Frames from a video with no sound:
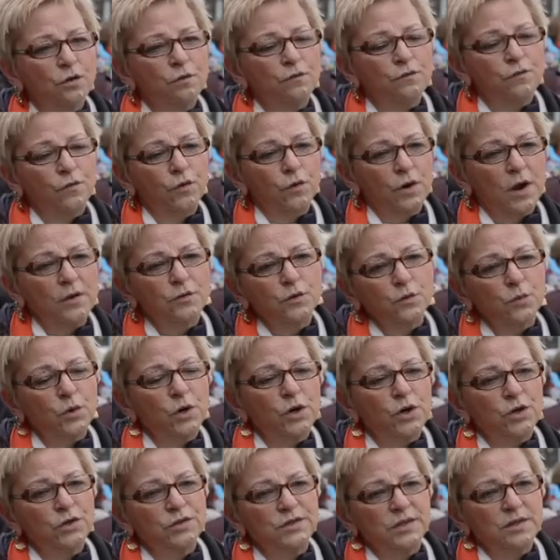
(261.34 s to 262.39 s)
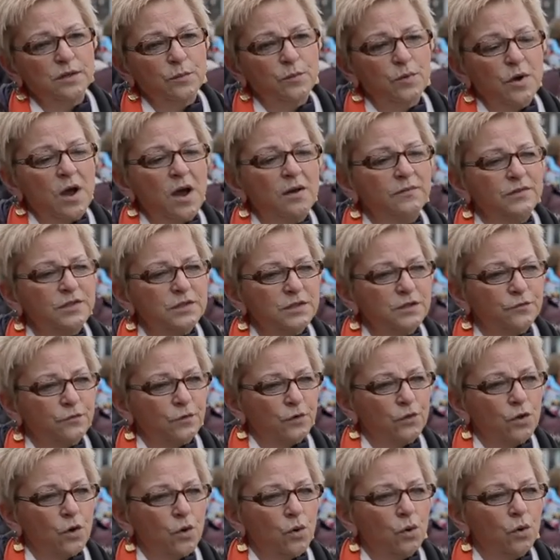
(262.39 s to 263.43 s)
for other workers in the province, for
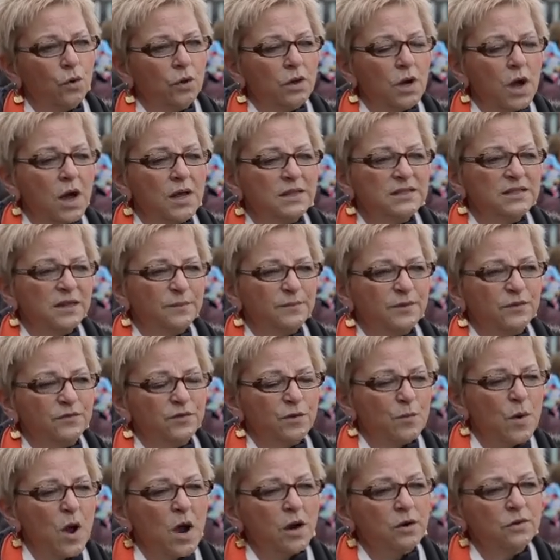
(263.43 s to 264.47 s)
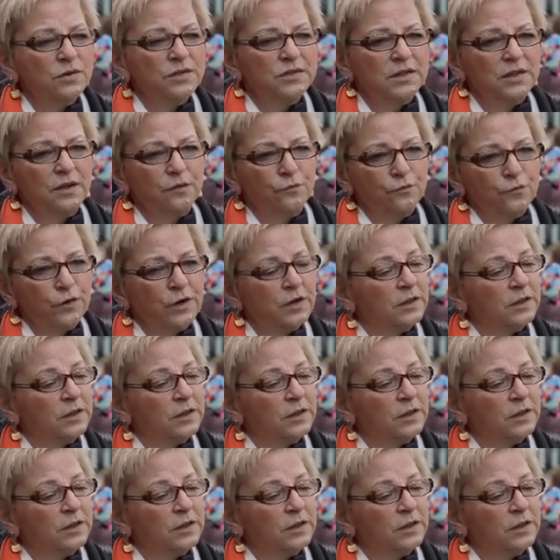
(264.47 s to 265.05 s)
the whole concept of democracy and free